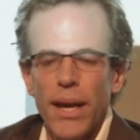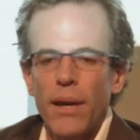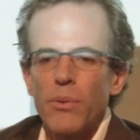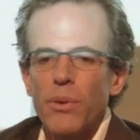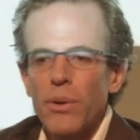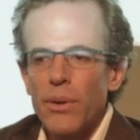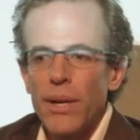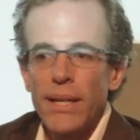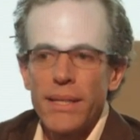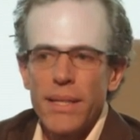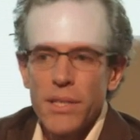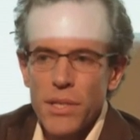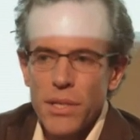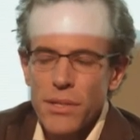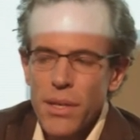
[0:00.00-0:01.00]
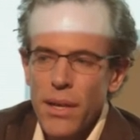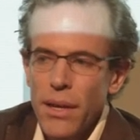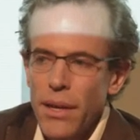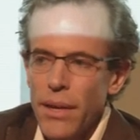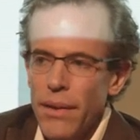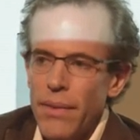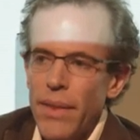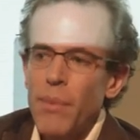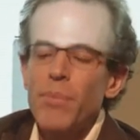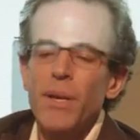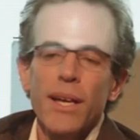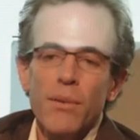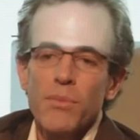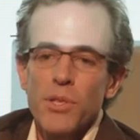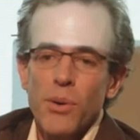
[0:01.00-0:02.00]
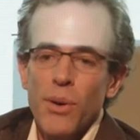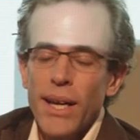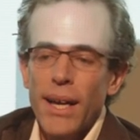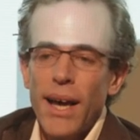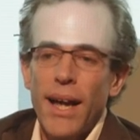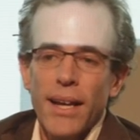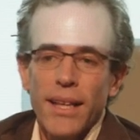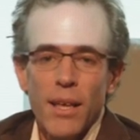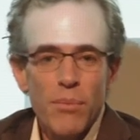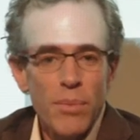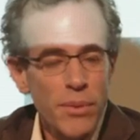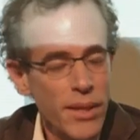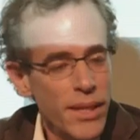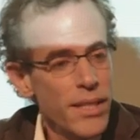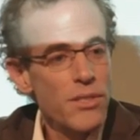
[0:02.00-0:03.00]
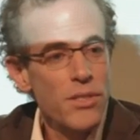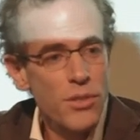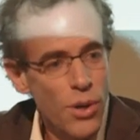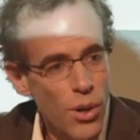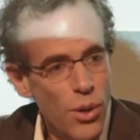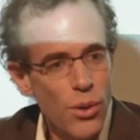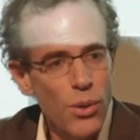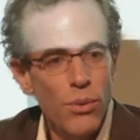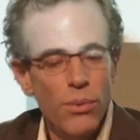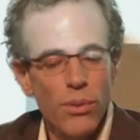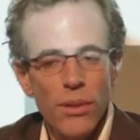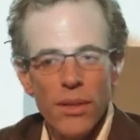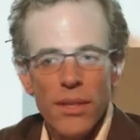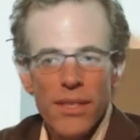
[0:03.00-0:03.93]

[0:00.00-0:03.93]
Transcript: How do we create dishes that become so iconic, that bleed so